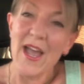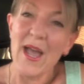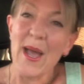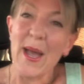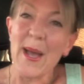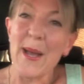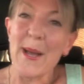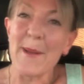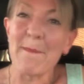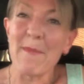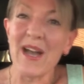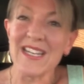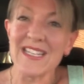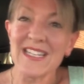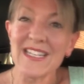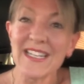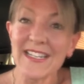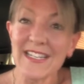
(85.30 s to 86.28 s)
I
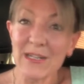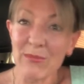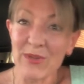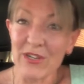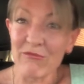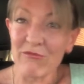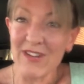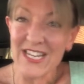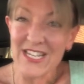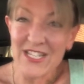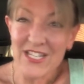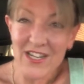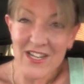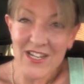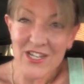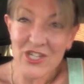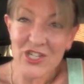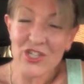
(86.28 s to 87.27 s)
did a little bit of
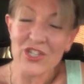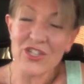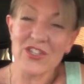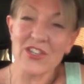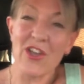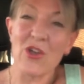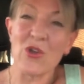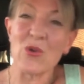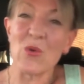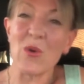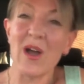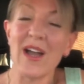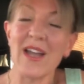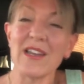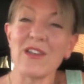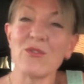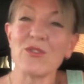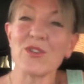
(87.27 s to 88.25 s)
research, so
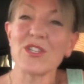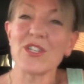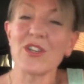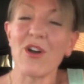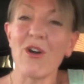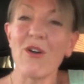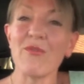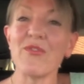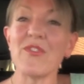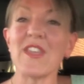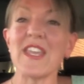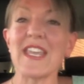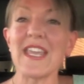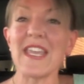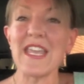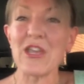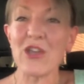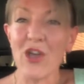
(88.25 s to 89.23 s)
I looked on
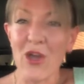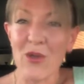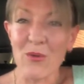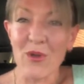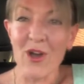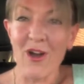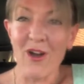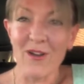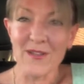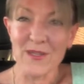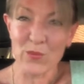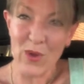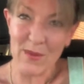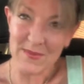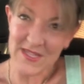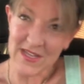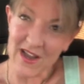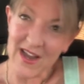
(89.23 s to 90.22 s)
the EcoCars
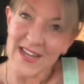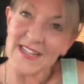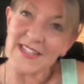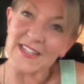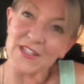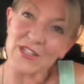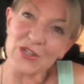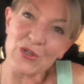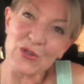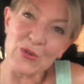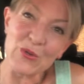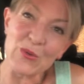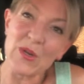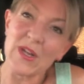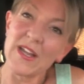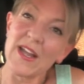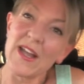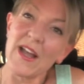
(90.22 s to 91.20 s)
website to
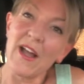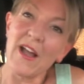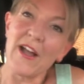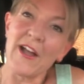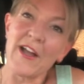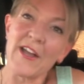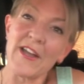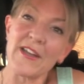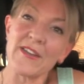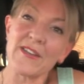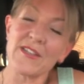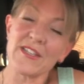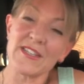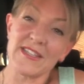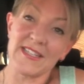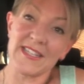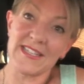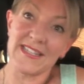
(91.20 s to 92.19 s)

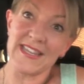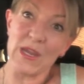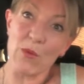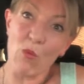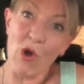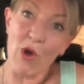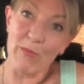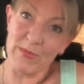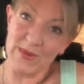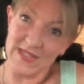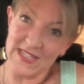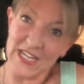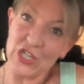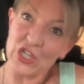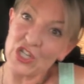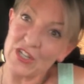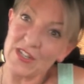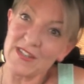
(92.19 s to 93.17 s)
see what
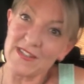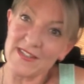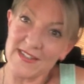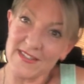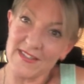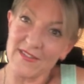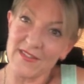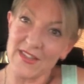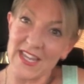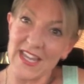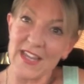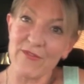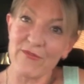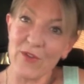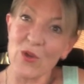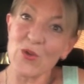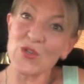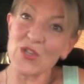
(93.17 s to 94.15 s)
positions the
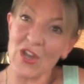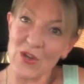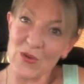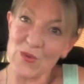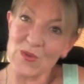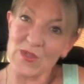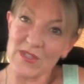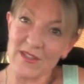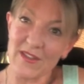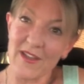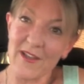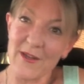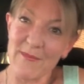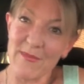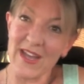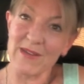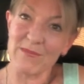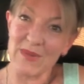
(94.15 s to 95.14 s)
photos
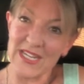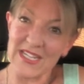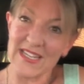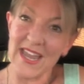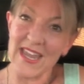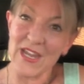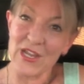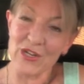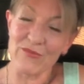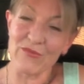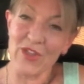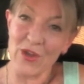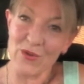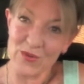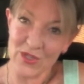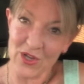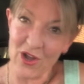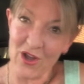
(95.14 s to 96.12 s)
had been taken of
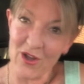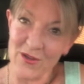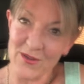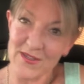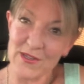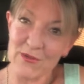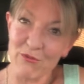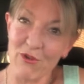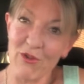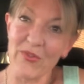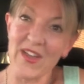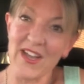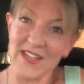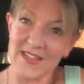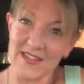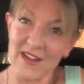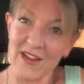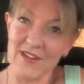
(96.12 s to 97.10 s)
those cars that were on
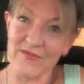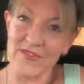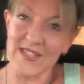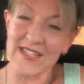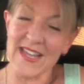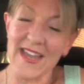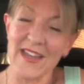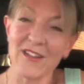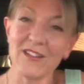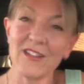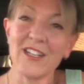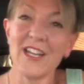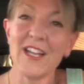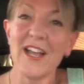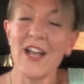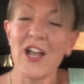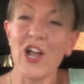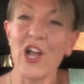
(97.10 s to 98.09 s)
that site for sale,
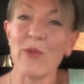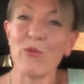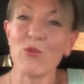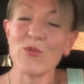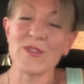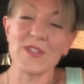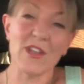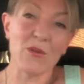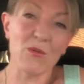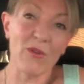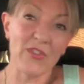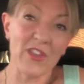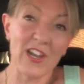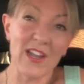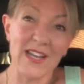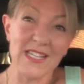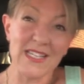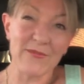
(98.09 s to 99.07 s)
also on
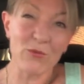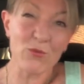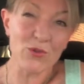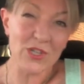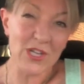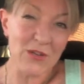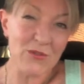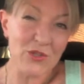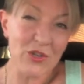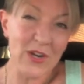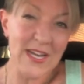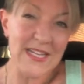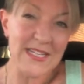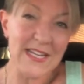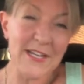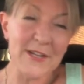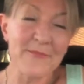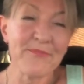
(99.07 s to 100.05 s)
the likes of Auto
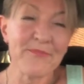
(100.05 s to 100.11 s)
Trader.